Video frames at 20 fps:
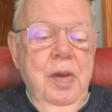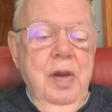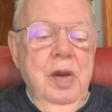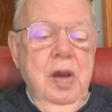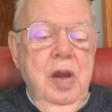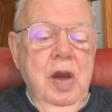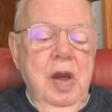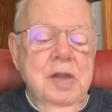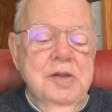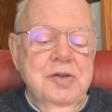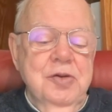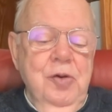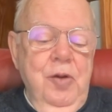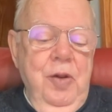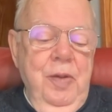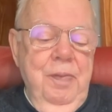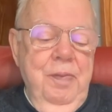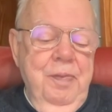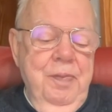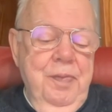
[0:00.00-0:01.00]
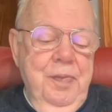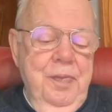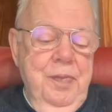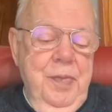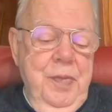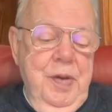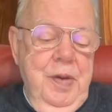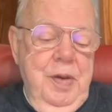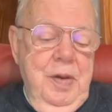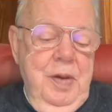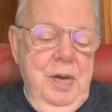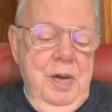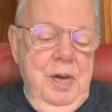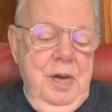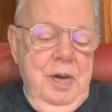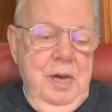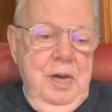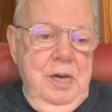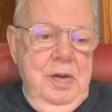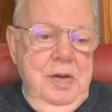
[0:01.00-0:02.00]
console.
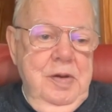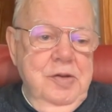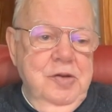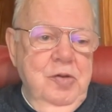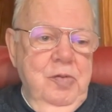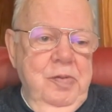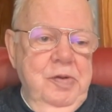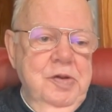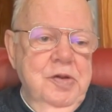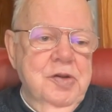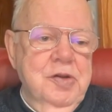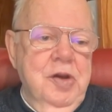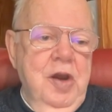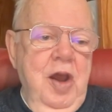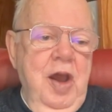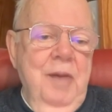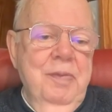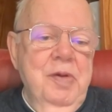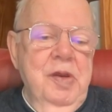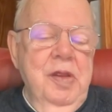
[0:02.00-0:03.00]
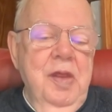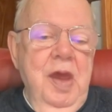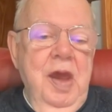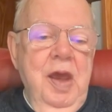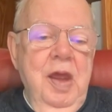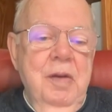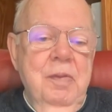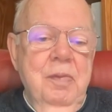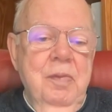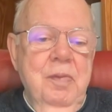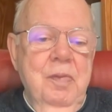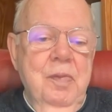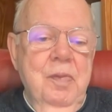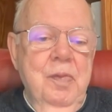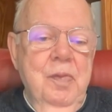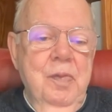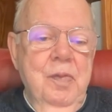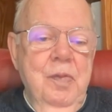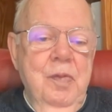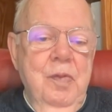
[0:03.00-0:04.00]
So we just copy that.
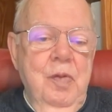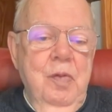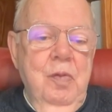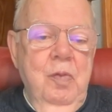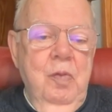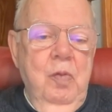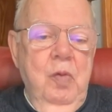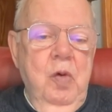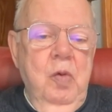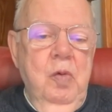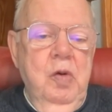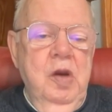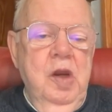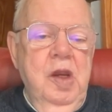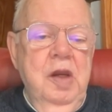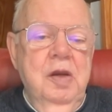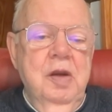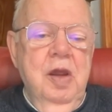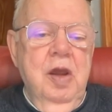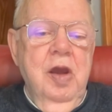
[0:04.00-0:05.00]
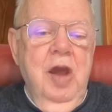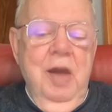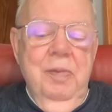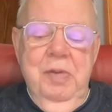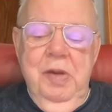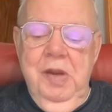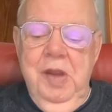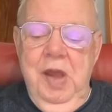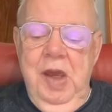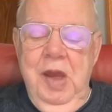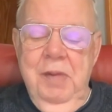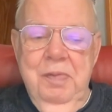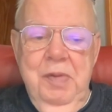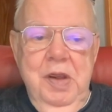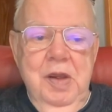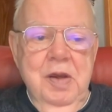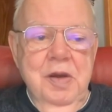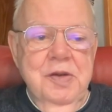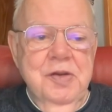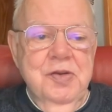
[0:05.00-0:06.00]
We need to copy that
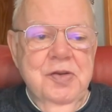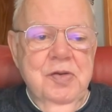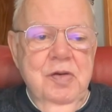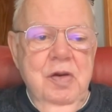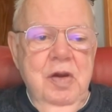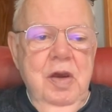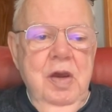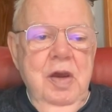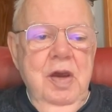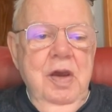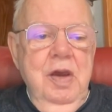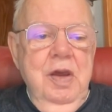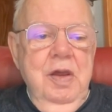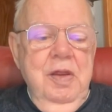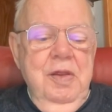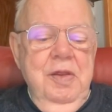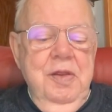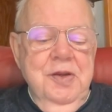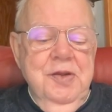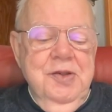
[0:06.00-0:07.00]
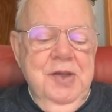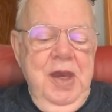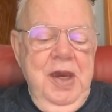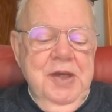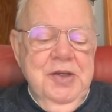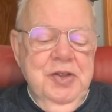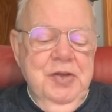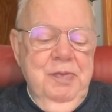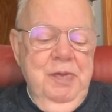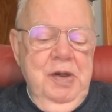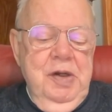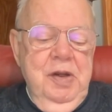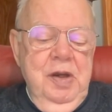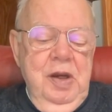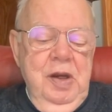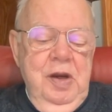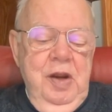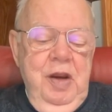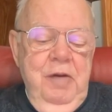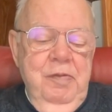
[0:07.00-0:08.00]
because this has to be
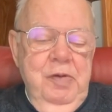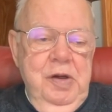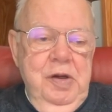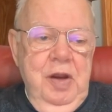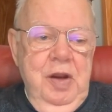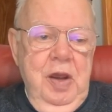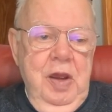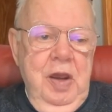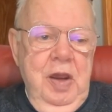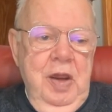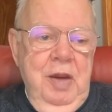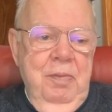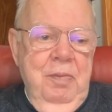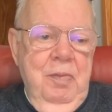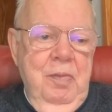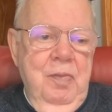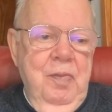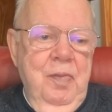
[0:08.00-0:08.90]
done every time